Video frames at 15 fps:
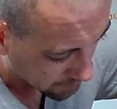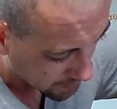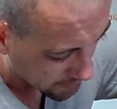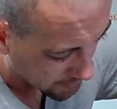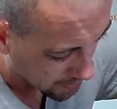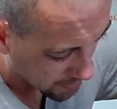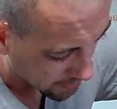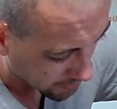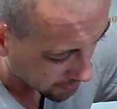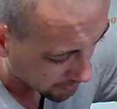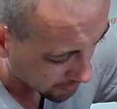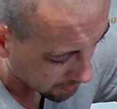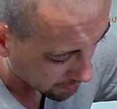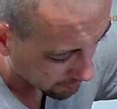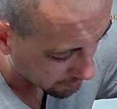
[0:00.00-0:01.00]
stick,
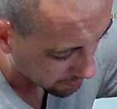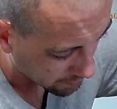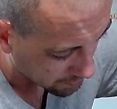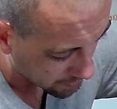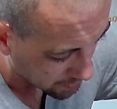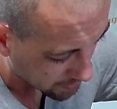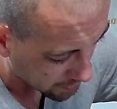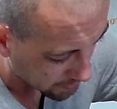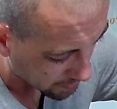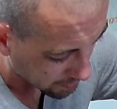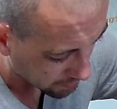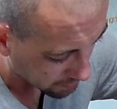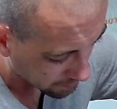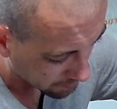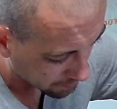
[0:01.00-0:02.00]
TIG,
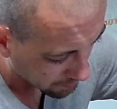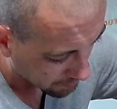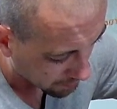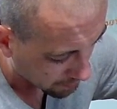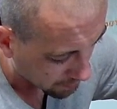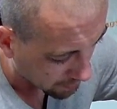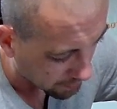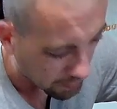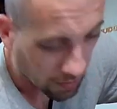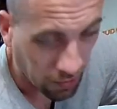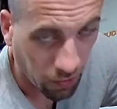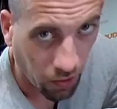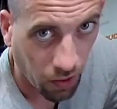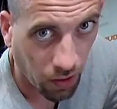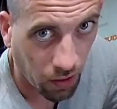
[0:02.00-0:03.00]
and then
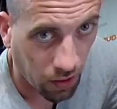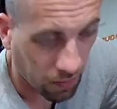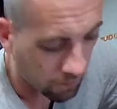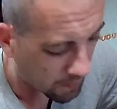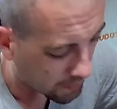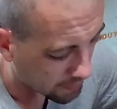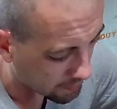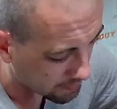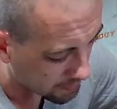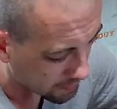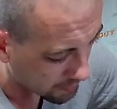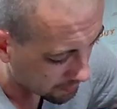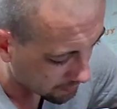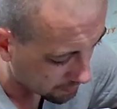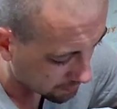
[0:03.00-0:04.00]
your convenience
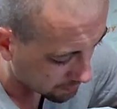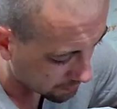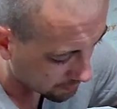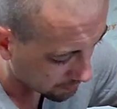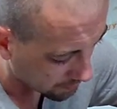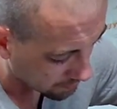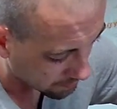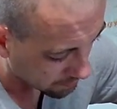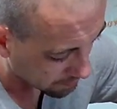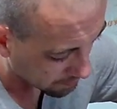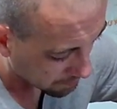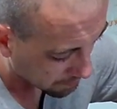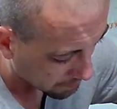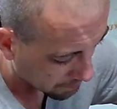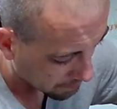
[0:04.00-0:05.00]
settings.
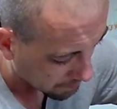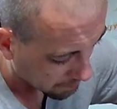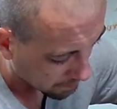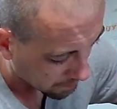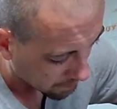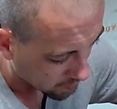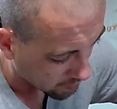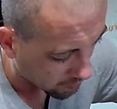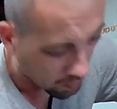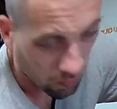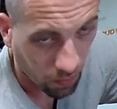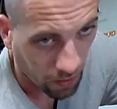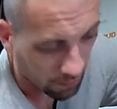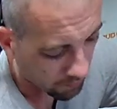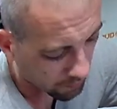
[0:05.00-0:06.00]
So whatever,